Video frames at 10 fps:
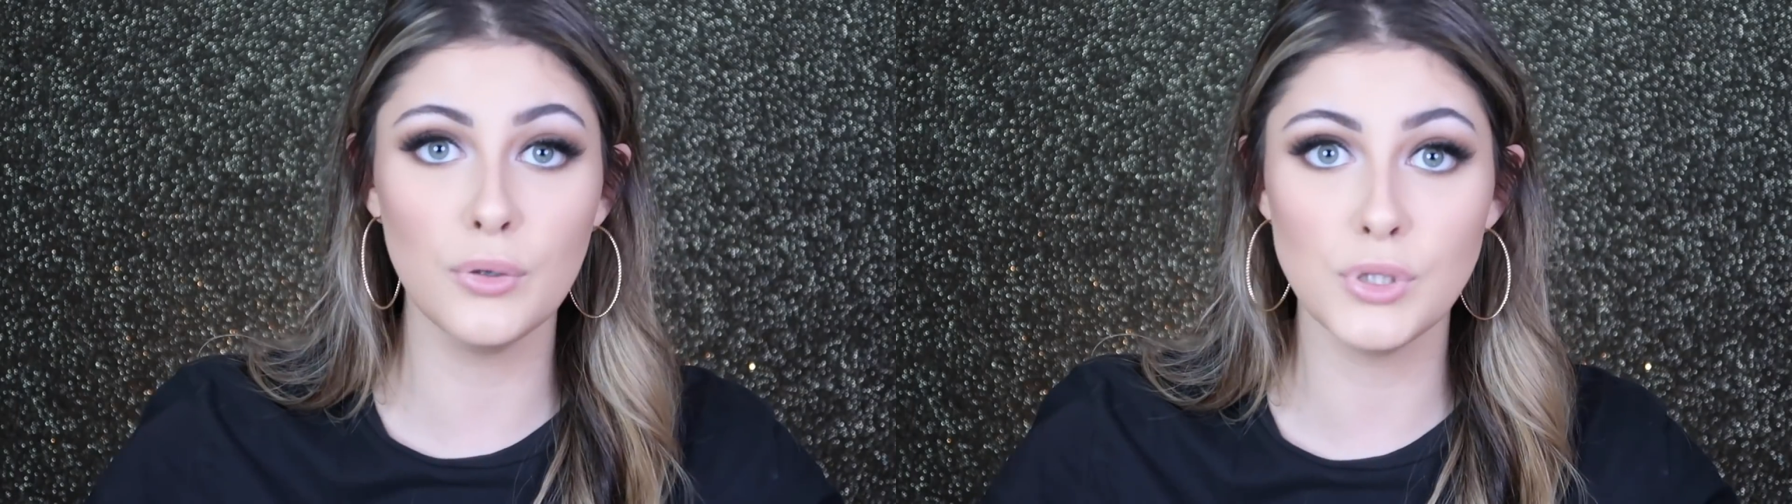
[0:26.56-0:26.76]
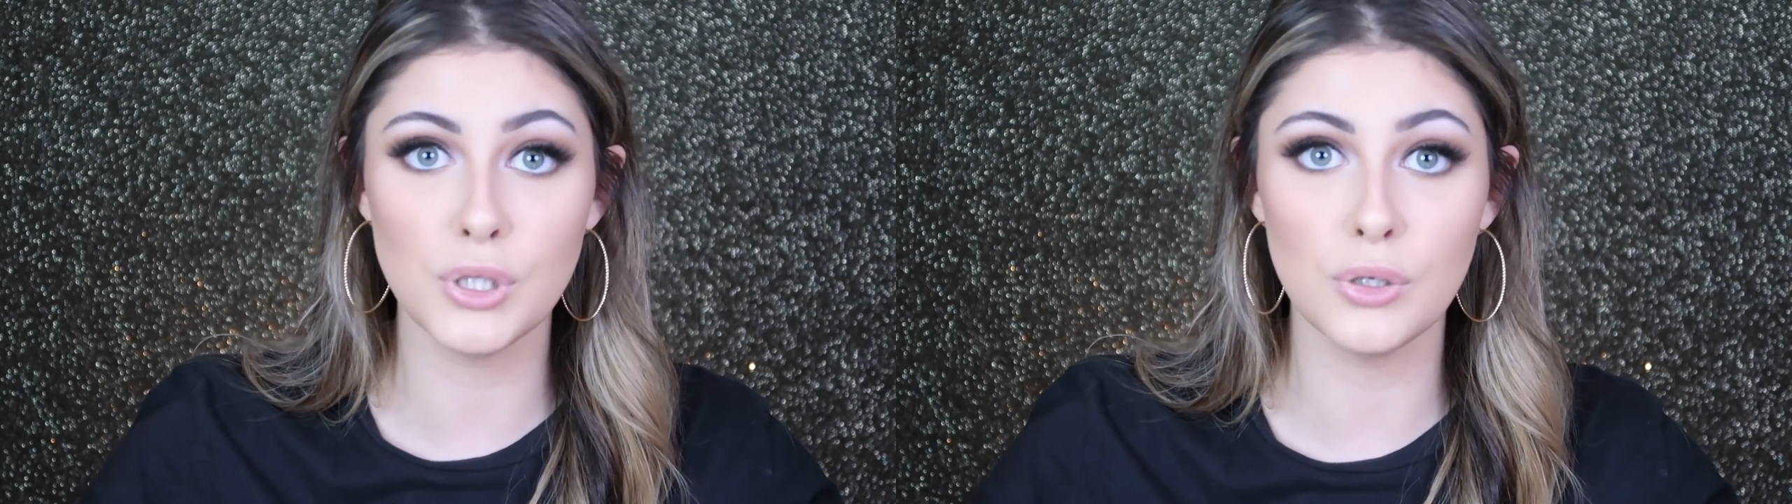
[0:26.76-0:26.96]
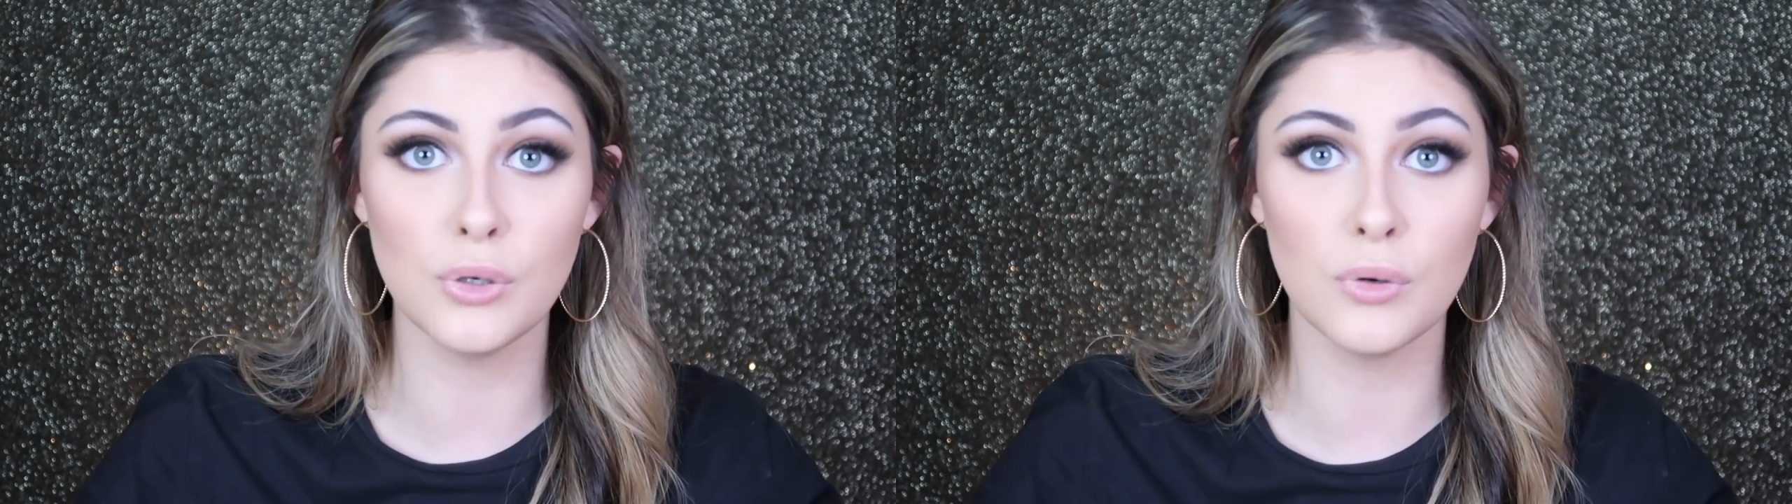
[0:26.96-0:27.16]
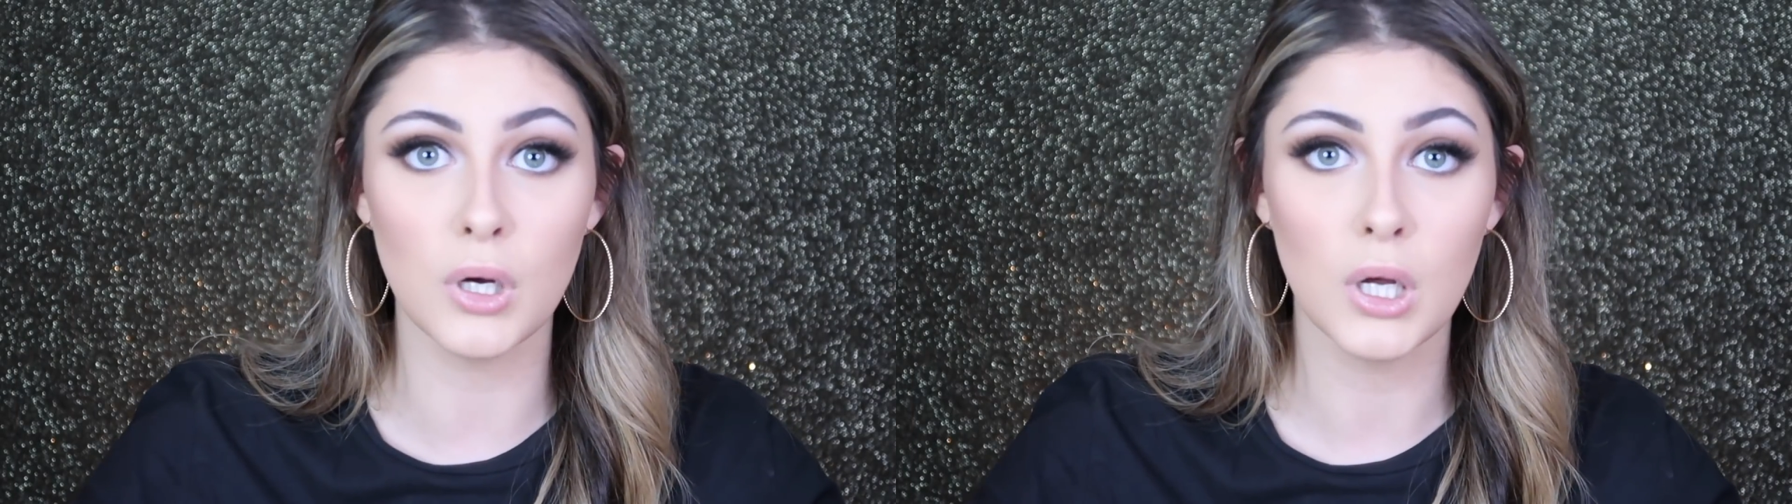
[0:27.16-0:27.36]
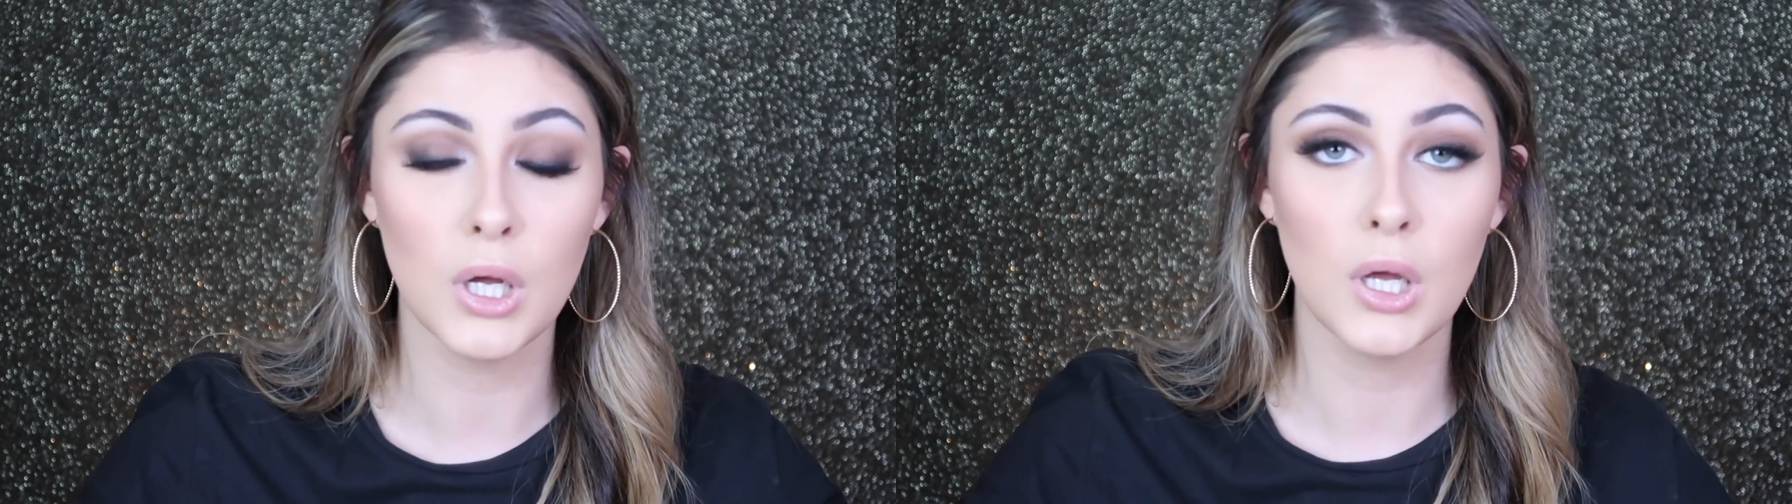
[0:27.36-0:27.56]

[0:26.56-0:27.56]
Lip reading: you do.